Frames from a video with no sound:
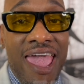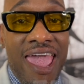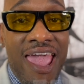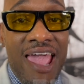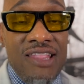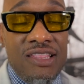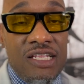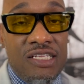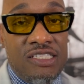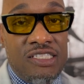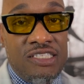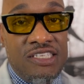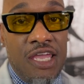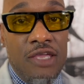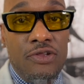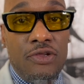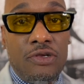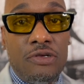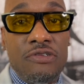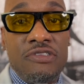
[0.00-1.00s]
and the
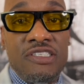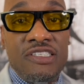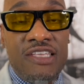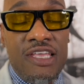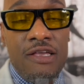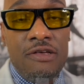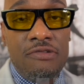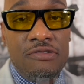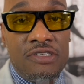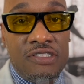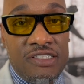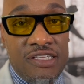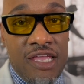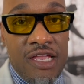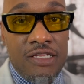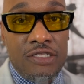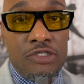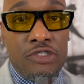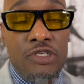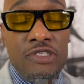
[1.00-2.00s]
technical skill
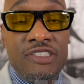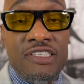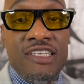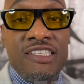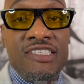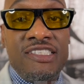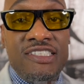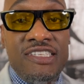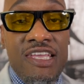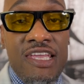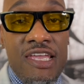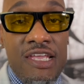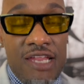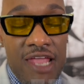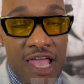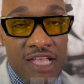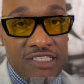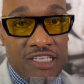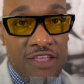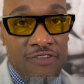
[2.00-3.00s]
set to
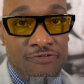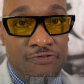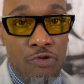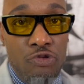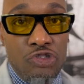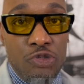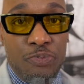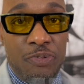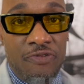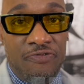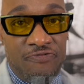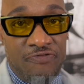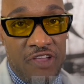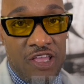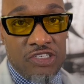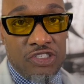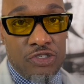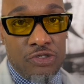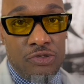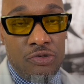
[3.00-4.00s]
succeed as a future
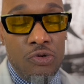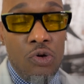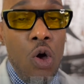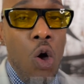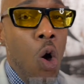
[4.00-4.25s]
professional,